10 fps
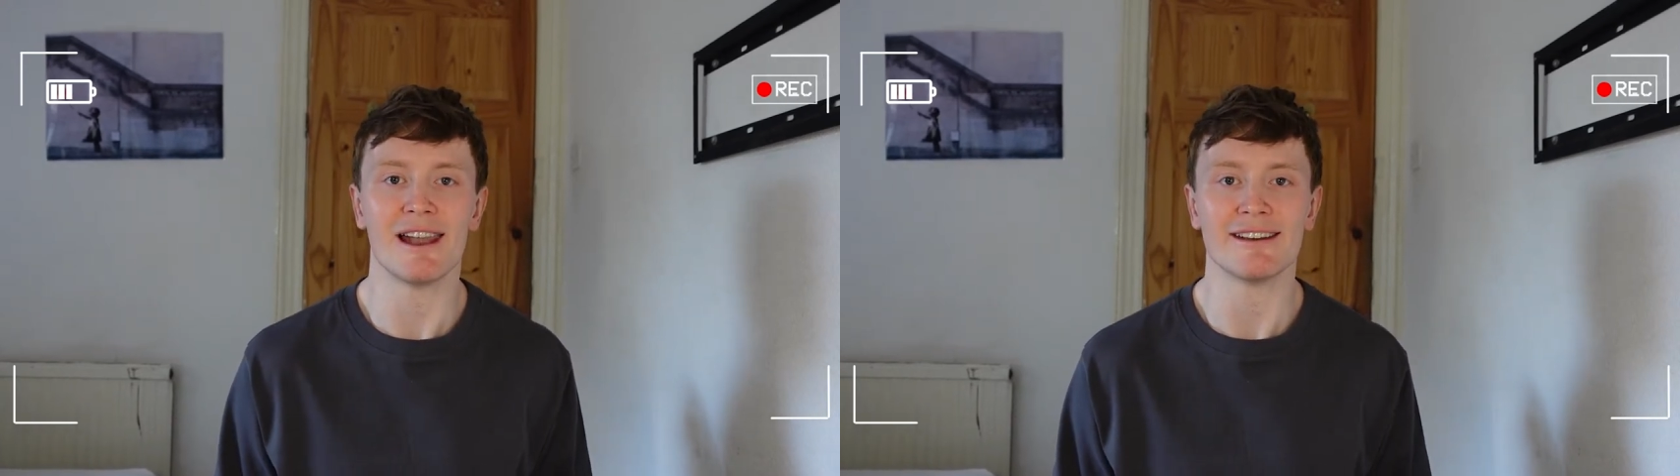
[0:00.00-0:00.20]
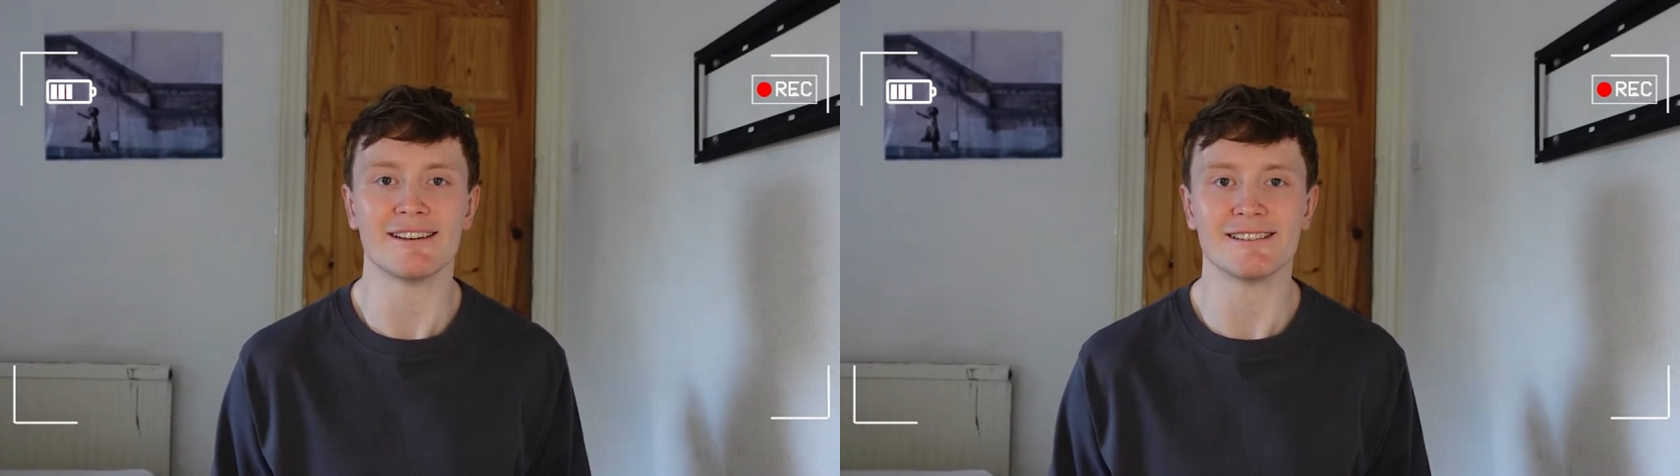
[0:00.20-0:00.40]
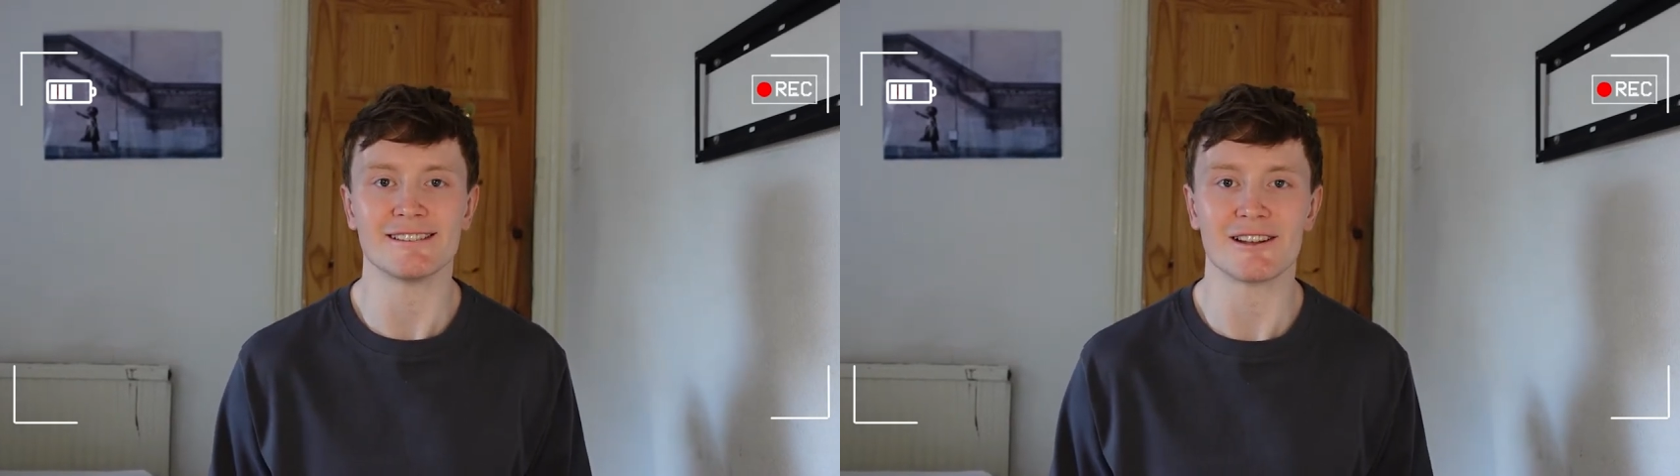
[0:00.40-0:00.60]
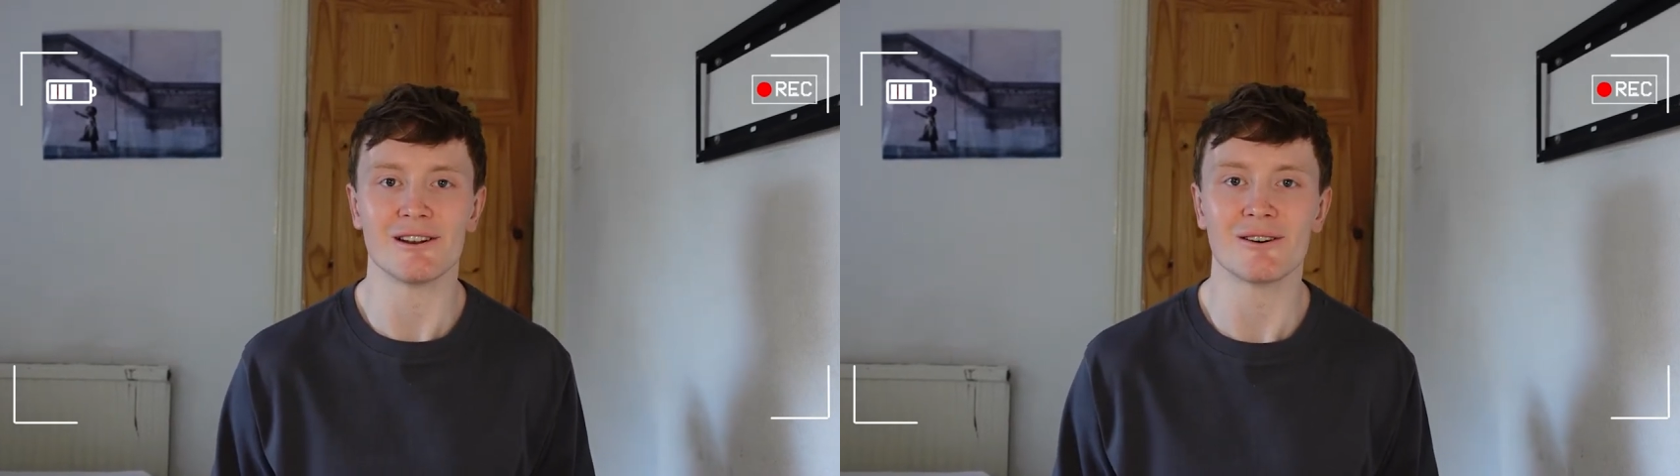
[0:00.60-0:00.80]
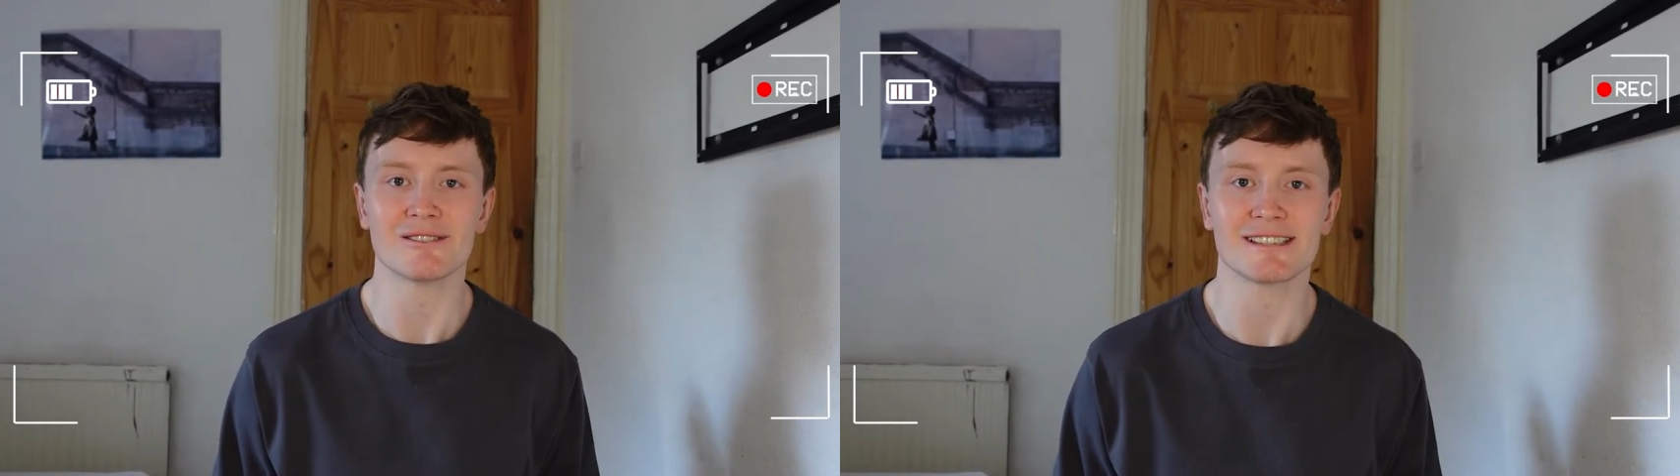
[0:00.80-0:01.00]
London's
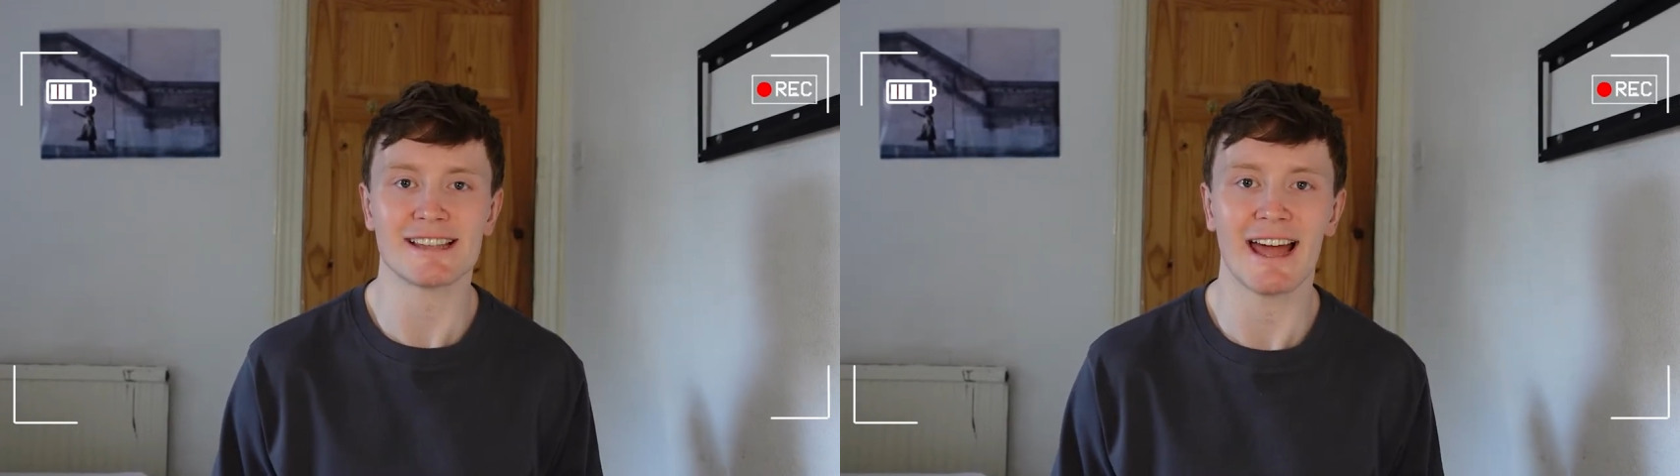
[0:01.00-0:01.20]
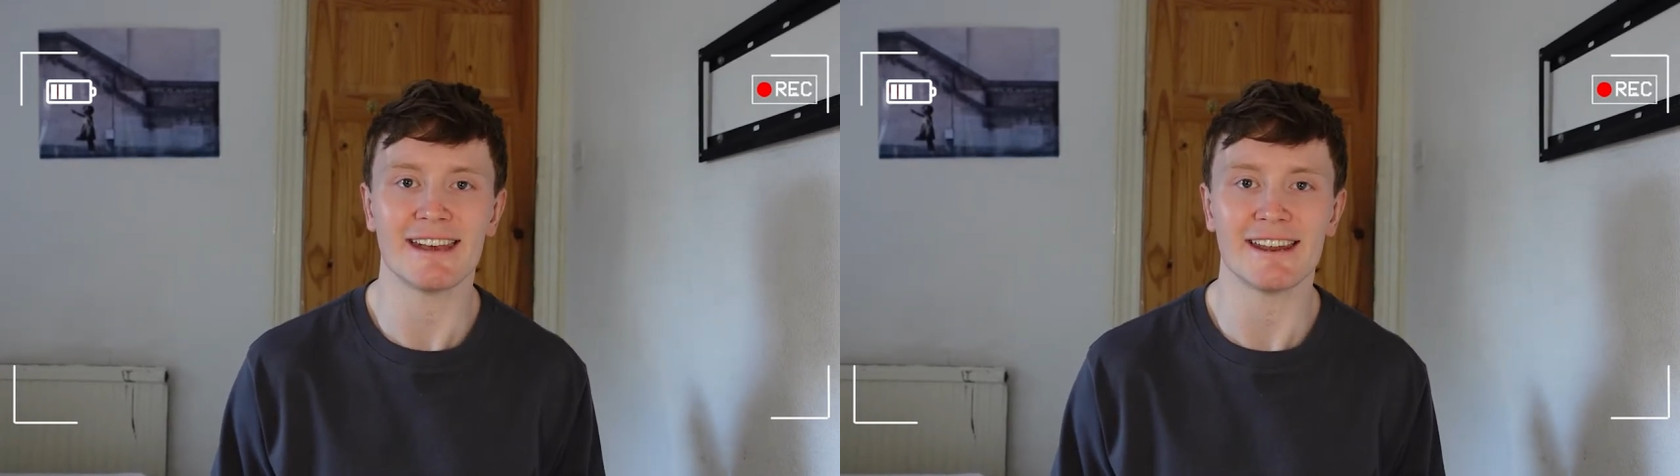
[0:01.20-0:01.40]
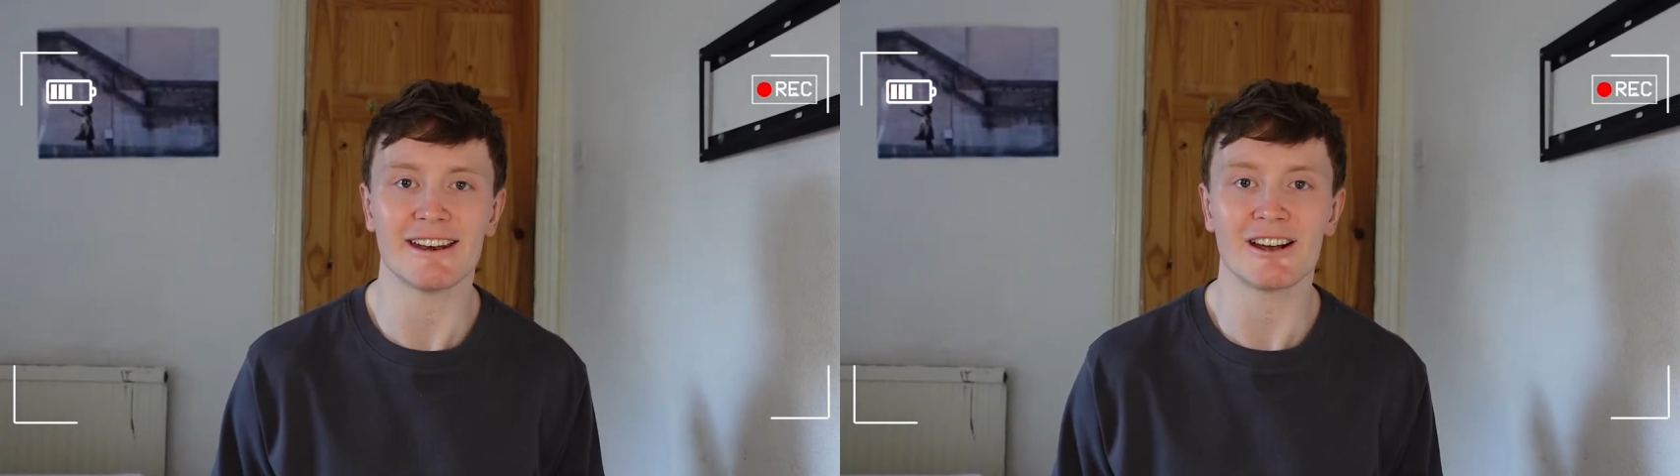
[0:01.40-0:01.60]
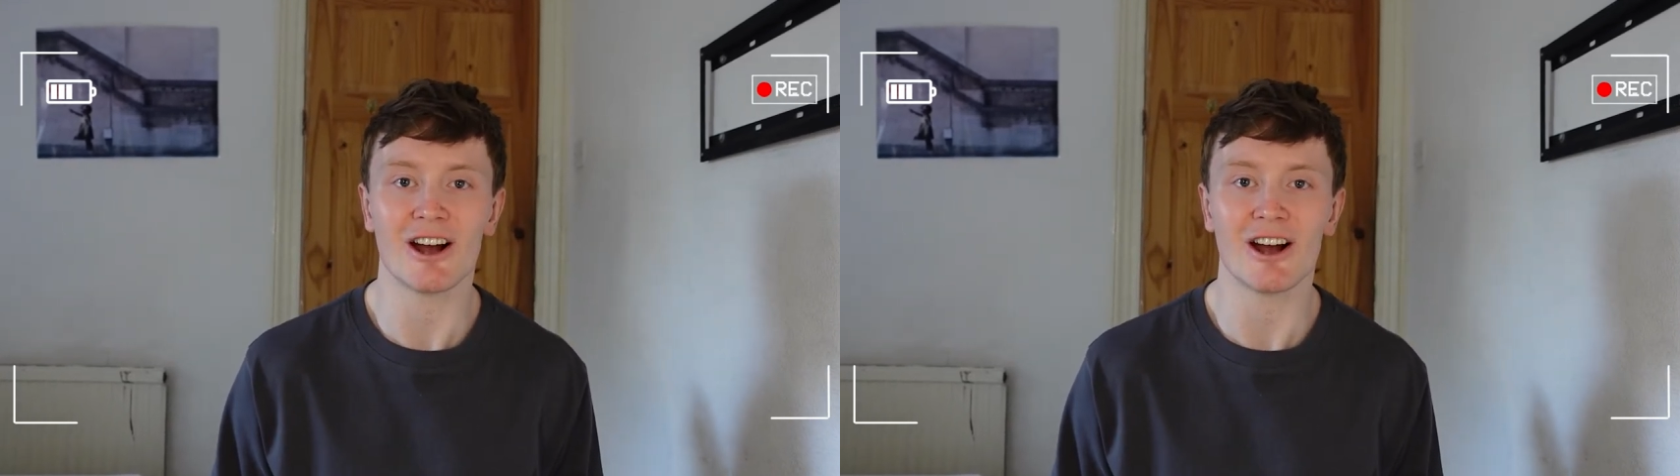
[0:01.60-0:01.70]
long-standing